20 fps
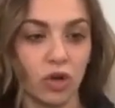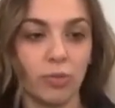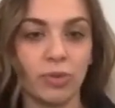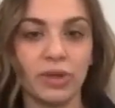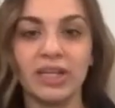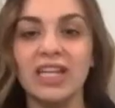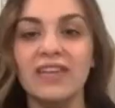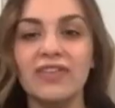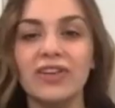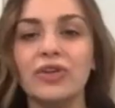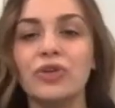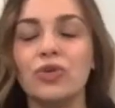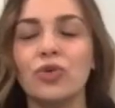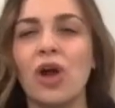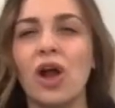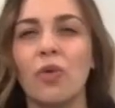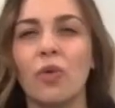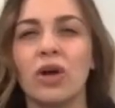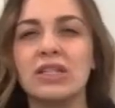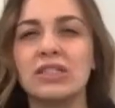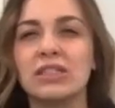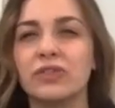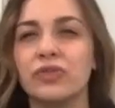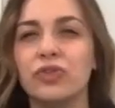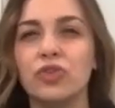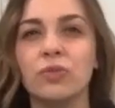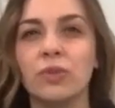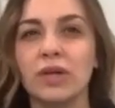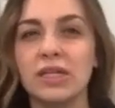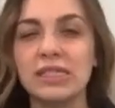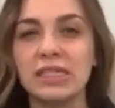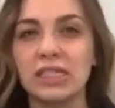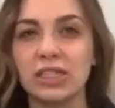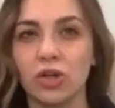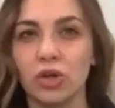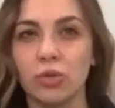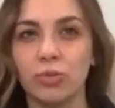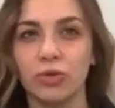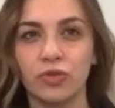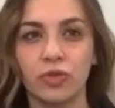But even who I was a few months
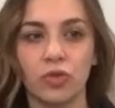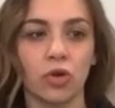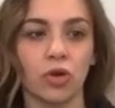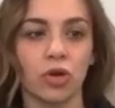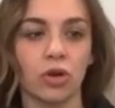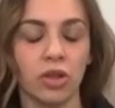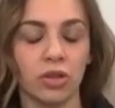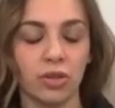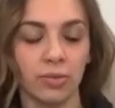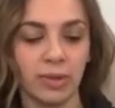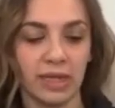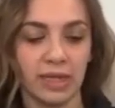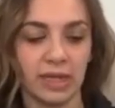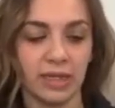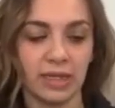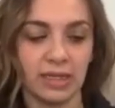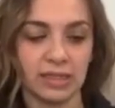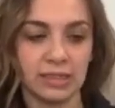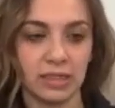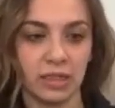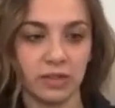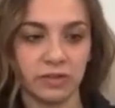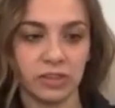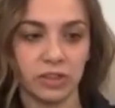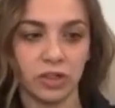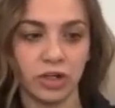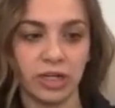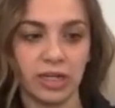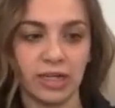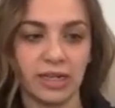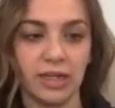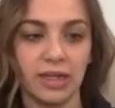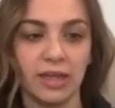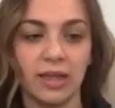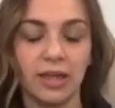ago, before all the panic and stuff started,